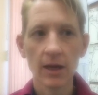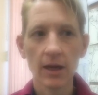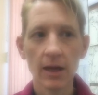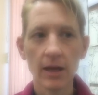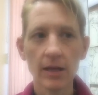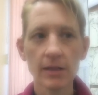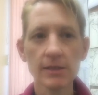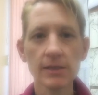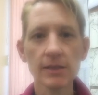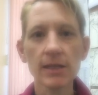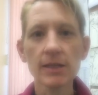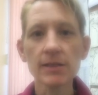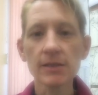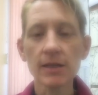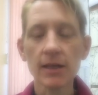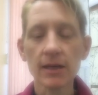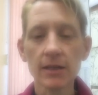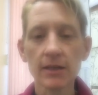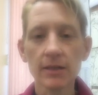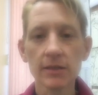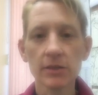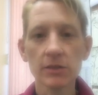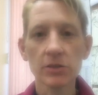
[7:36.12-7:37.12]
it's less
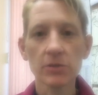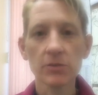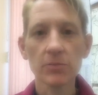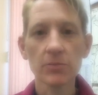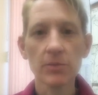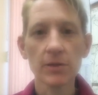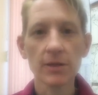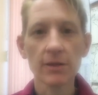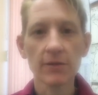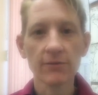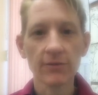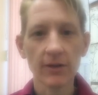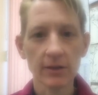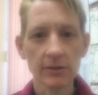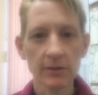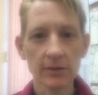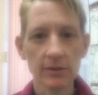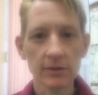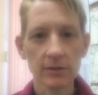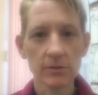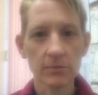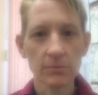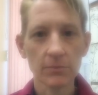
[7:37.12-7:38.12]
likely to be
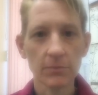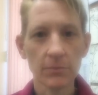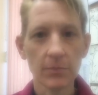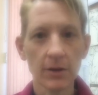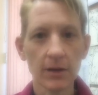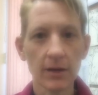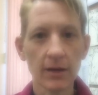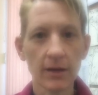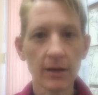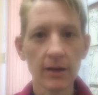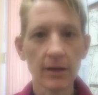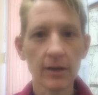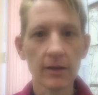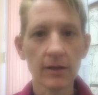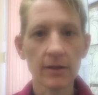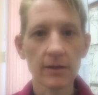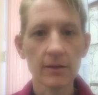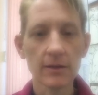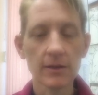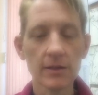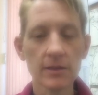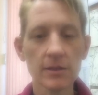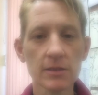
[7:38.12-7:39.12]
affected by
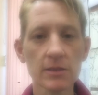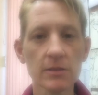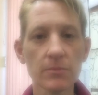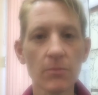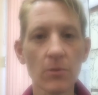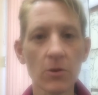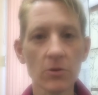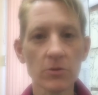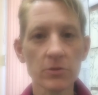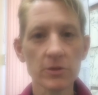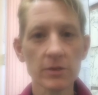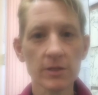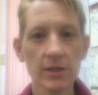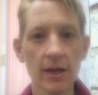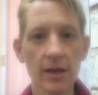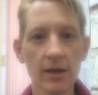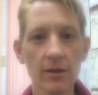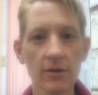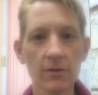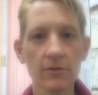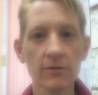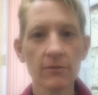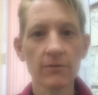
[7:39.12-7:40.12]
these small
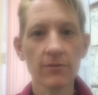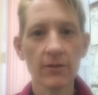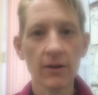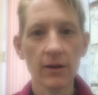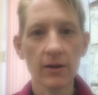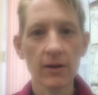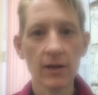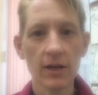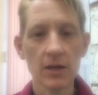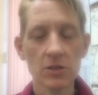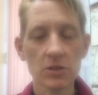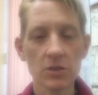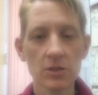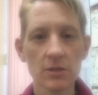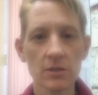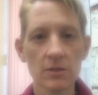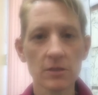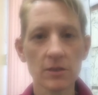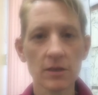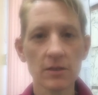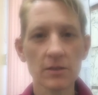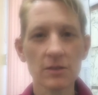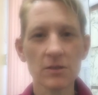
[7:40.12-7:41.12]
scale
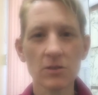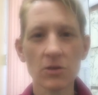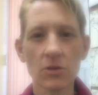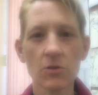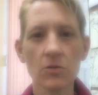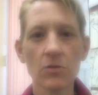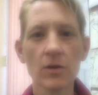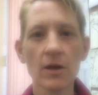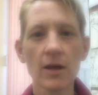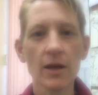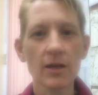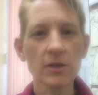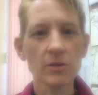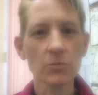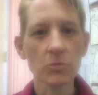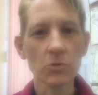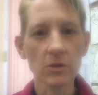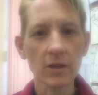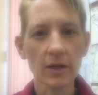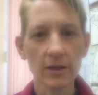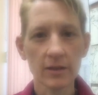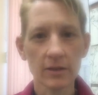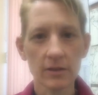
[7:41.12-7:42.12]
variations, and so it's
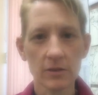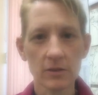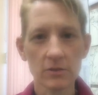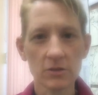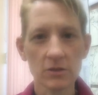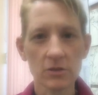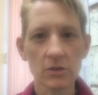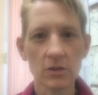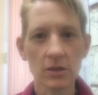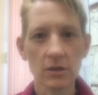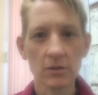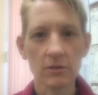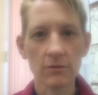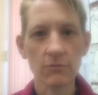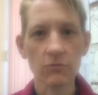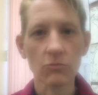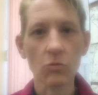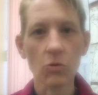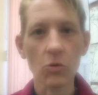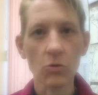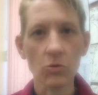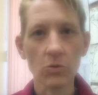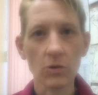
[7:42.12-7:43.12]
more likely to just kind of
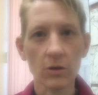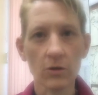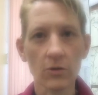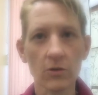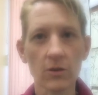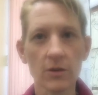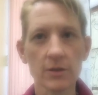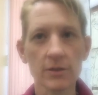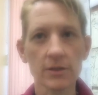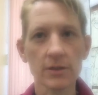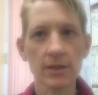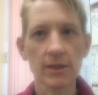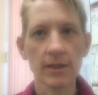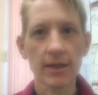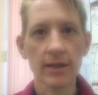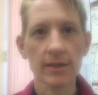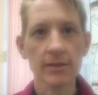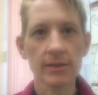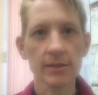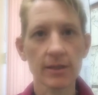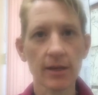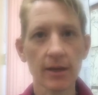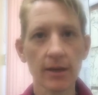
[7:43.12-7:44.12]
roll across the
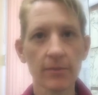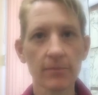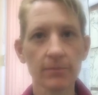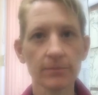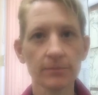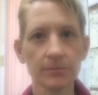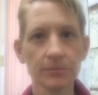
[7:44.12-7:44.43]
landscape.